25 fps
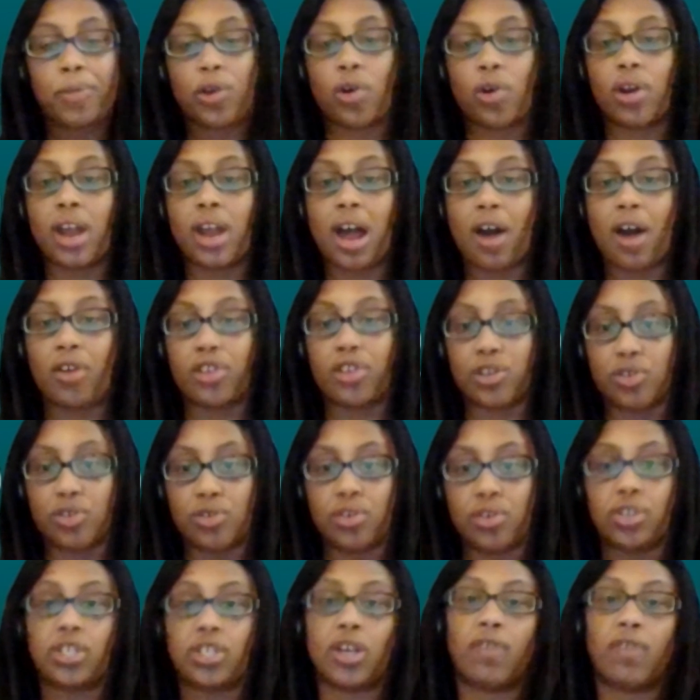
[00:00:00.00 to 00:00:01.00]
on how you
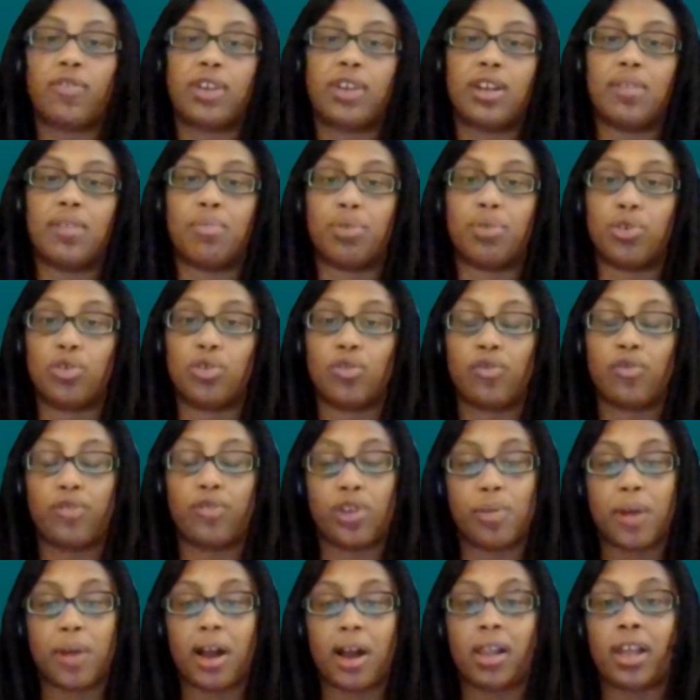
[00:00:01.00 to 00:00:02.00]
yourself can improve
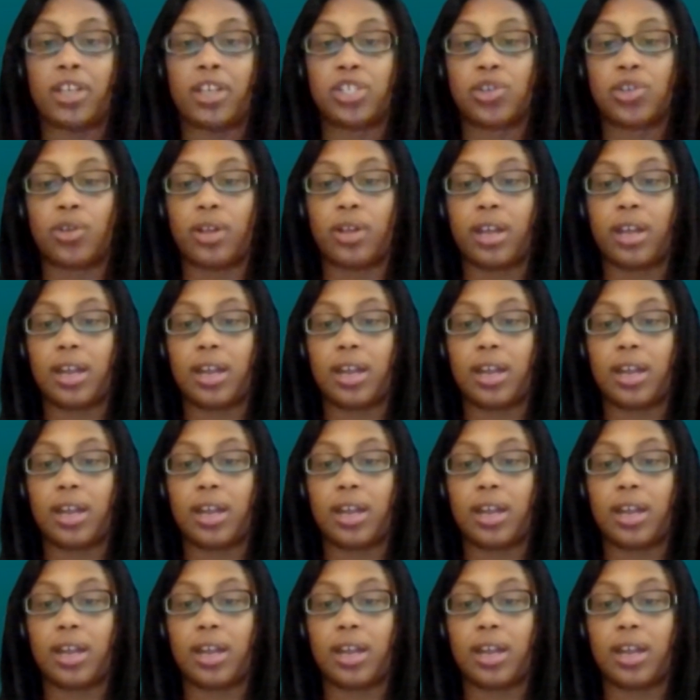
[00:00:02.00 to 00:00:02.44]
your biological